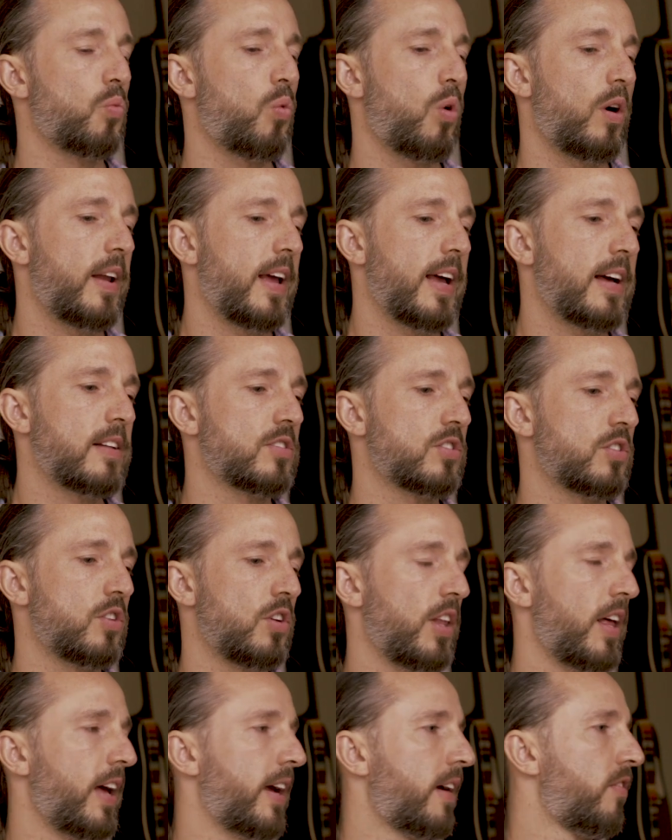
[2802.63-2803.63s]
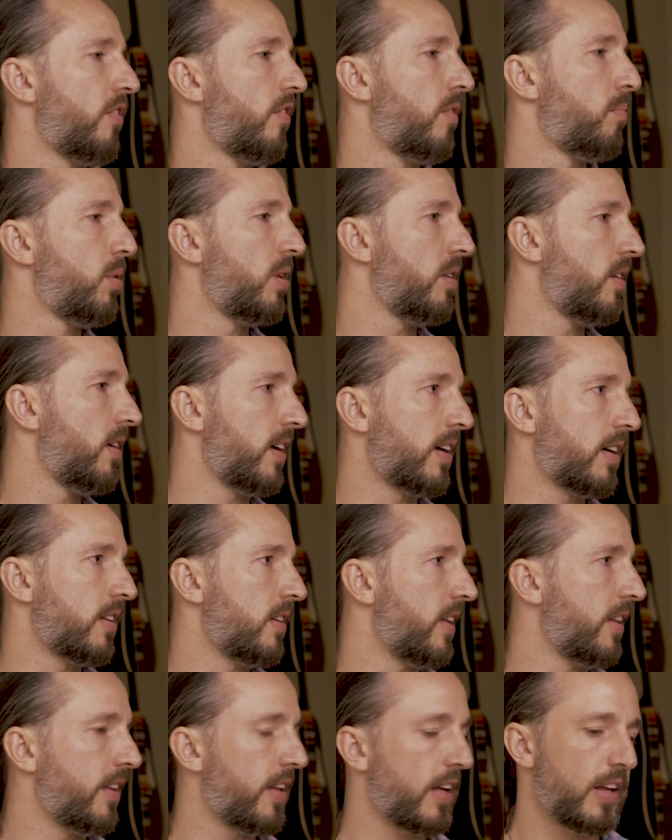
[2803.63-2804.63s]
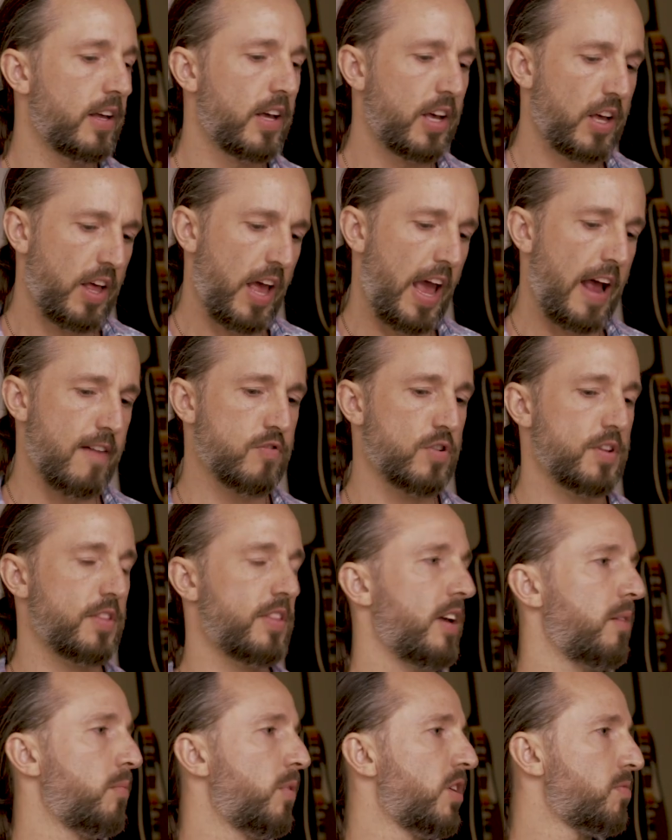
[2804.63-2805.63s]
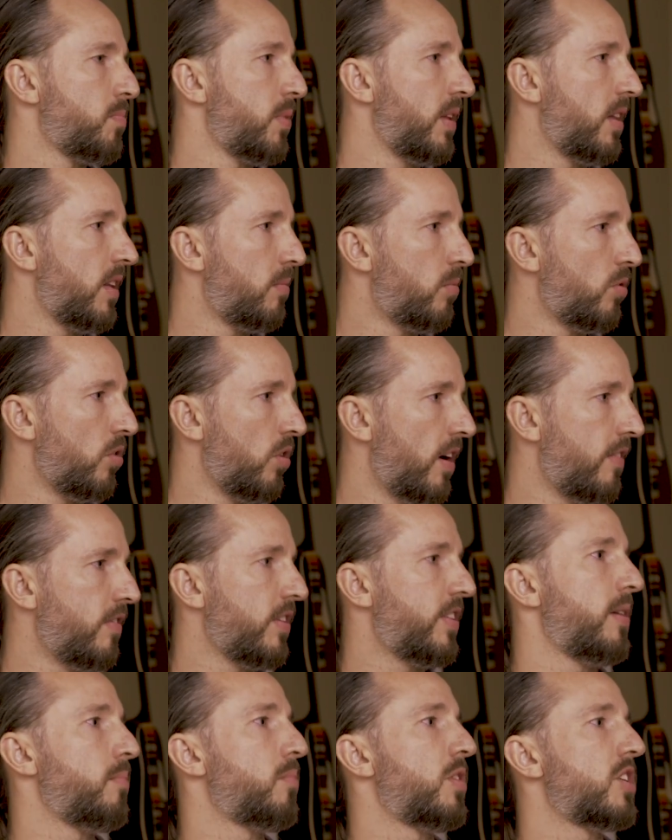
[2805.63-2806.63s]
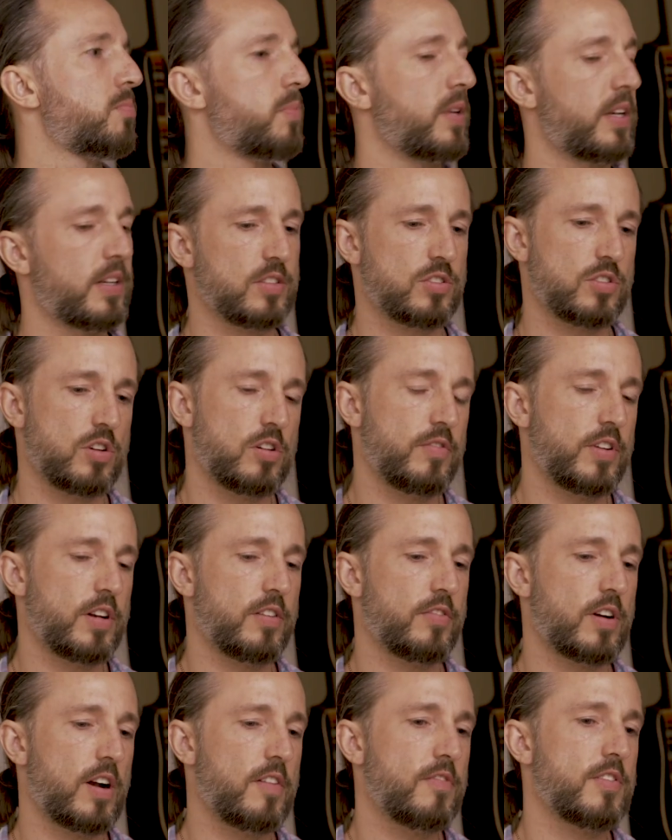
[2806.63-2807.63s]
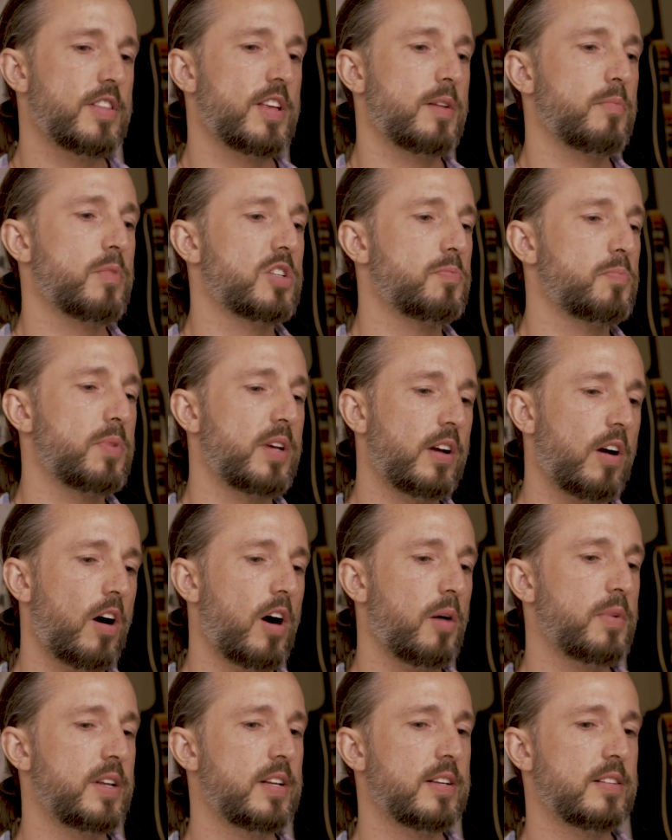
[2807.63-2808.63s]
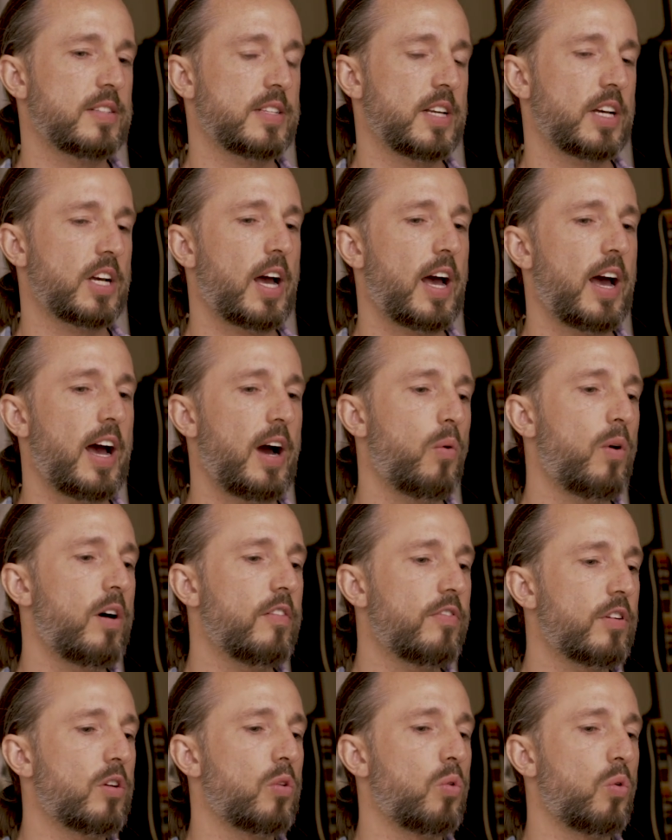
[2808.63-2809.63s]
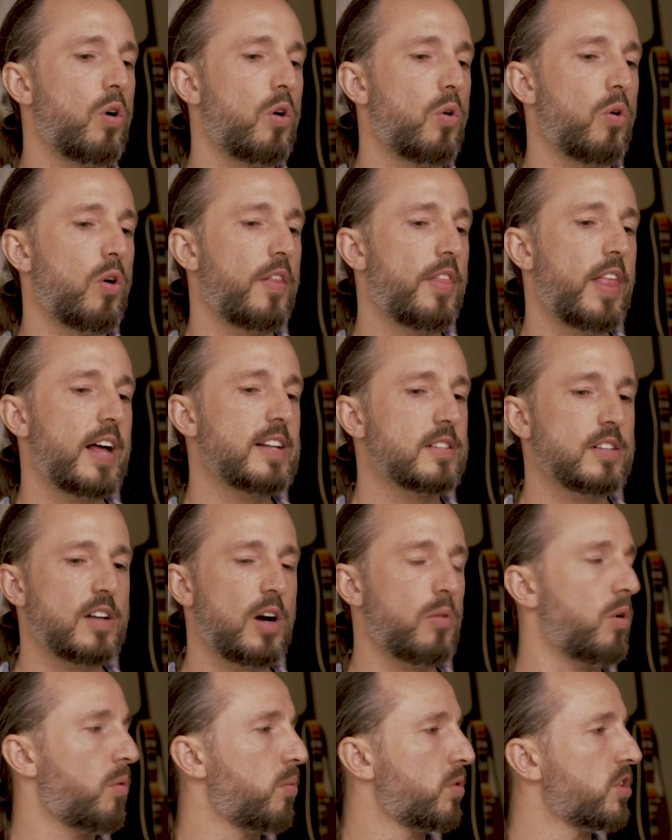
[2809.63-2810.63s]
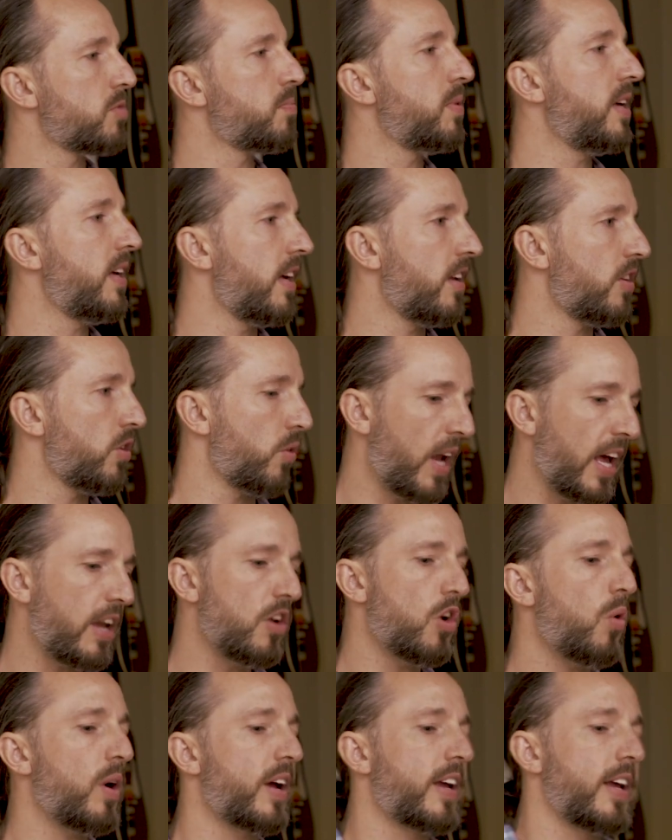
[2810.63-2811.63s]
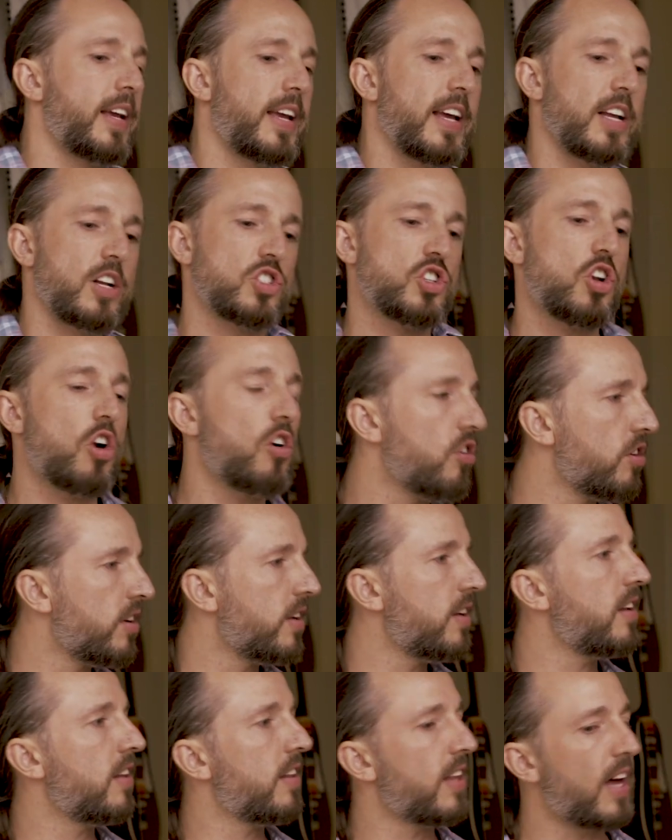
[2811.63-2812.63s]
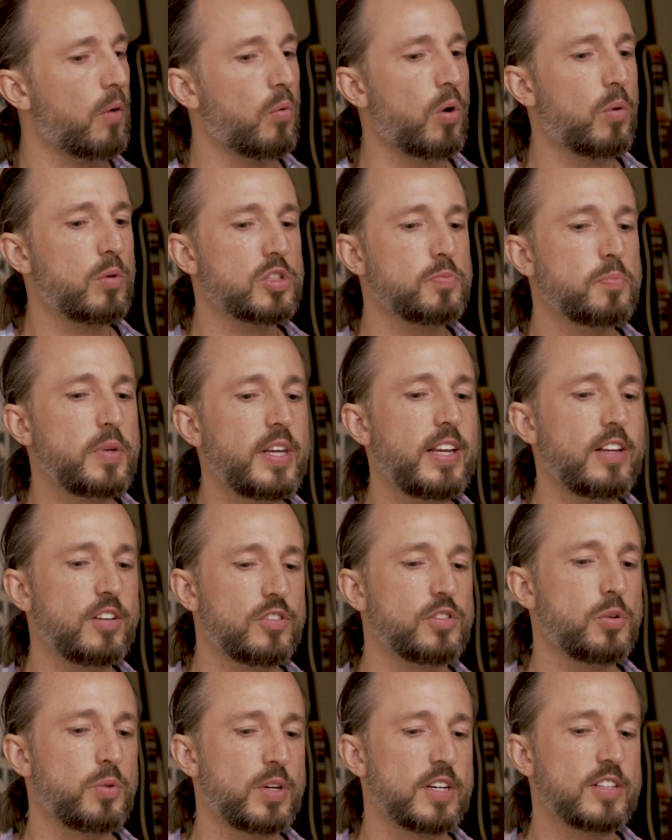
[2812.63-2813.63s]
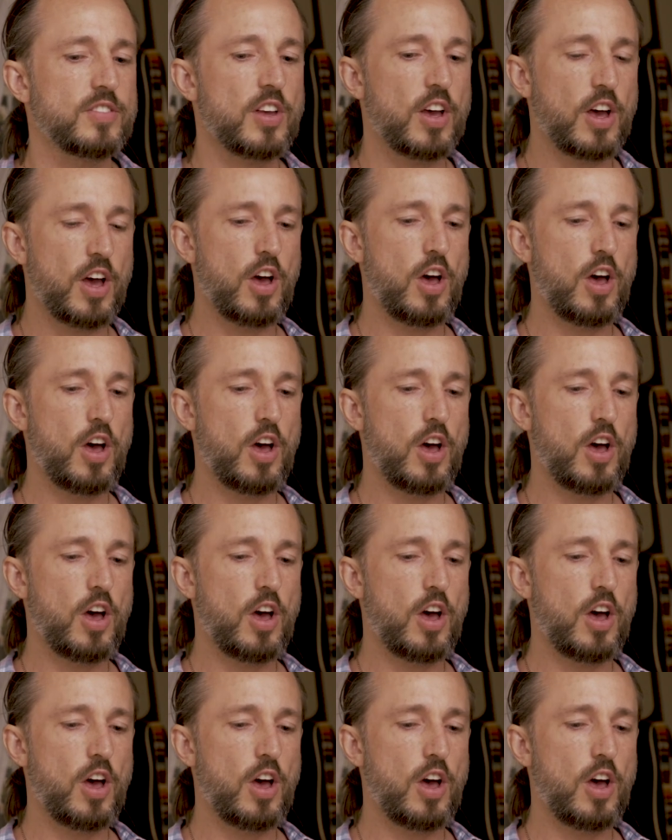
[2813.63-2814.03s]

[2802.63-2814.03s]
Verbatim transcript: one answer, like politically, that everything must be liberal, everything must be conservative, or everything mm. must be communistic. However, that's not what we're speaking to. And I know right. it could get turned into that. What we're speaking to is,